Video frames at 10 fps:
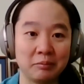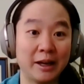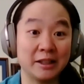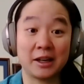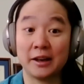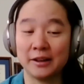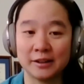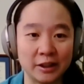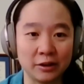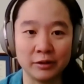as high
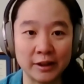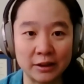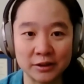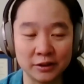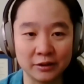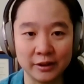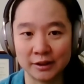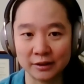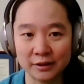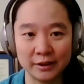as say 3000
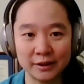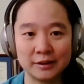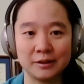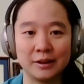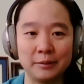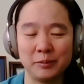degrees Celsius.